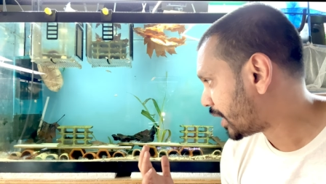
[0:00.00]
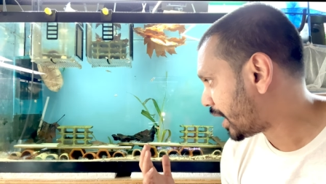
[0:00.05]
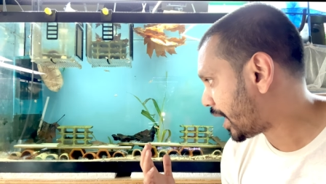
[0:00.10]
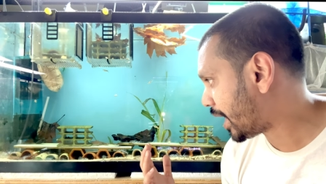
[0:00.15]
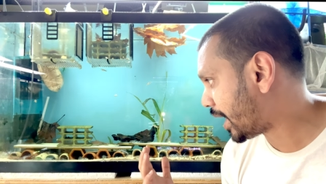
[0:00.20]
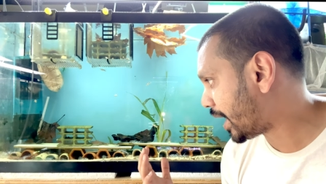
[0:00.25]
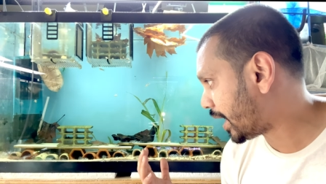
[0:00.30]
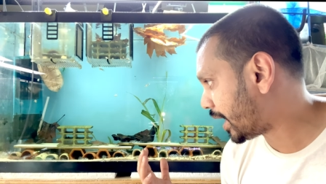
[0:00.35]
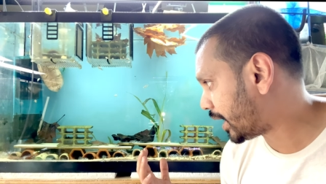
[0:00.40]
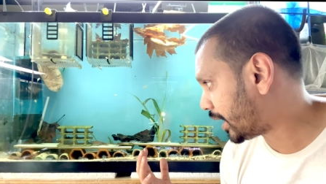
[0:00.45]

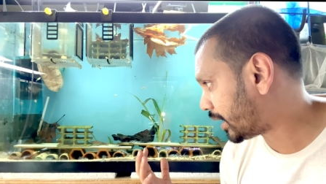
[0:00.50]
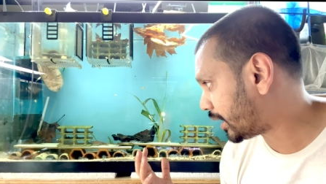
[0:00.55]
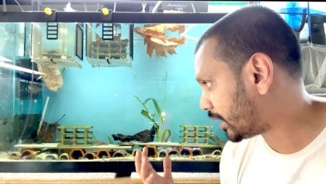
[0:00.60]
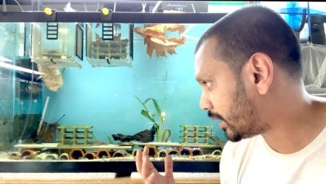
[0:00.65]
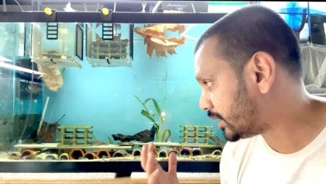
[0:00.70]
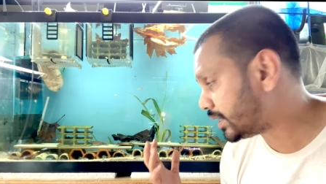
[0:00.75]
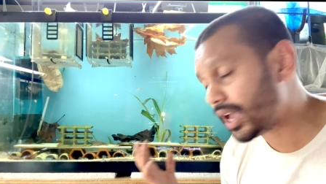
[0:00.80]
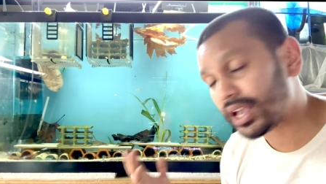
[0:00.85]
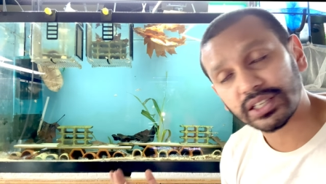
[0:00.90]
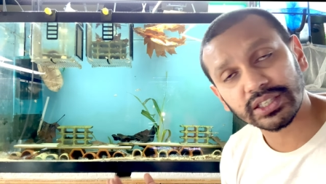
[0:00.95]
And
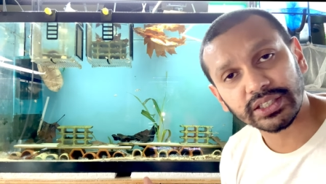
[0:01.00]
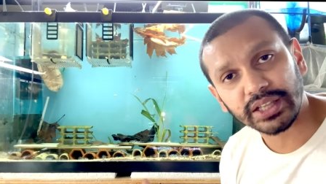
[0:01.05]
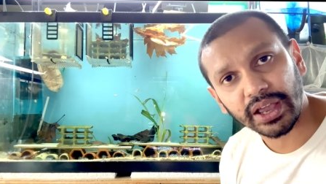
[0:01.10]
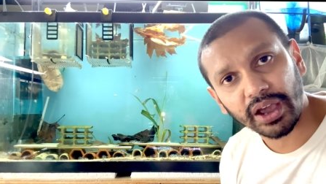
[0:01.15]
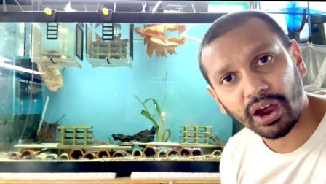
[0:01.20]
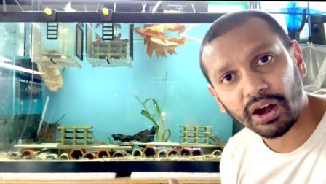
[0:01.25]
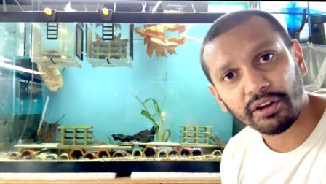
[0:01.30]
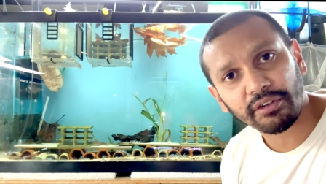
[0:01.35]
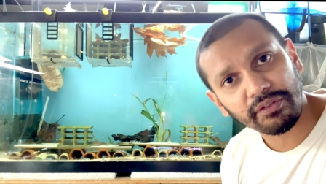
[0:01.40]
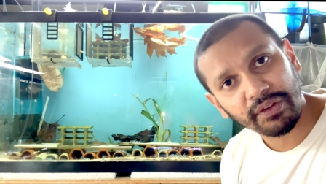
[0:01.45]
yes, they
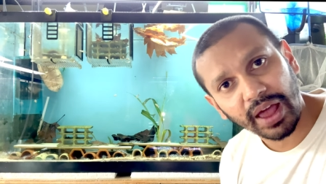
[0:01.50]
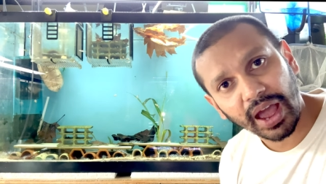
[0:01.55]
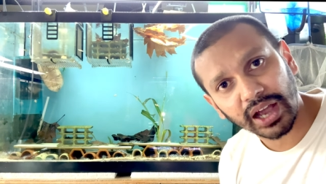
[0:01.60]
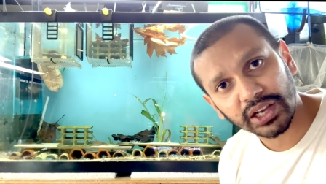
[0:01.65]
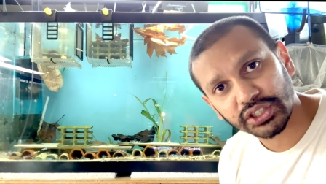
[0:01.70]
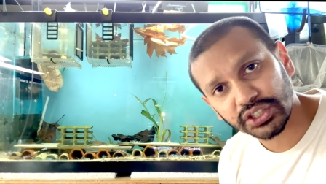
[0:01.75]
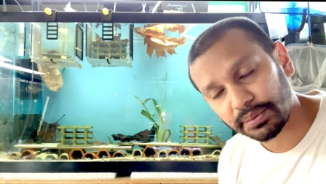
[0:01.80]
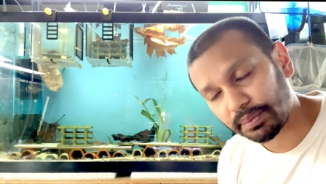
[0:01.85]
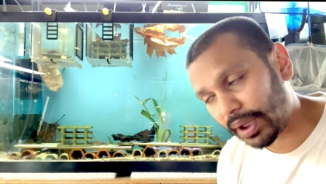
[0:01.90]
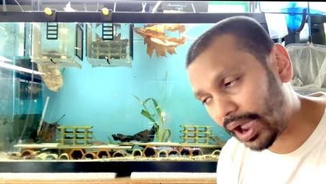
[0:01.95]
are
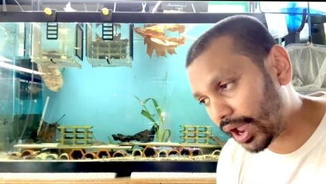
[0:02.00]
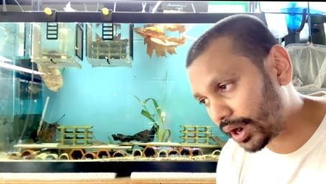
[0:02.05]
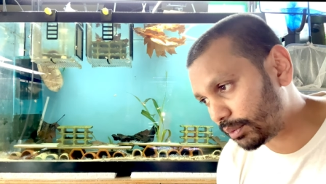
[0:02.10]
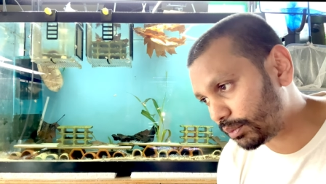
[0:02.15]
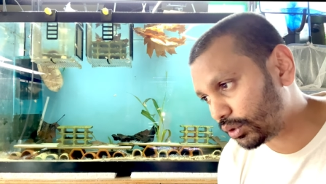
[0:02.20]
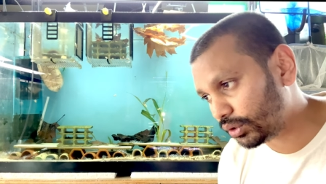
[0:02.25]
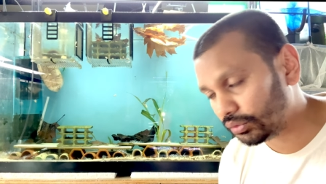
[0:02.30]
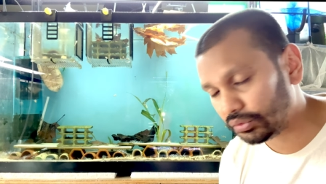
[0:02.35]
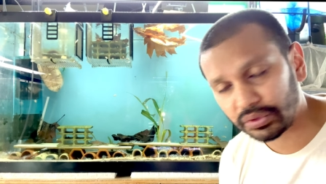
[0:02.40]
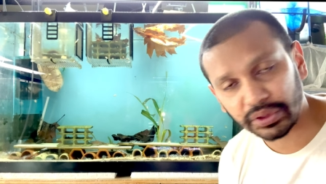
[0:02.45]
flagship
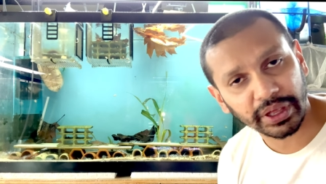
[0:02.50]
animal.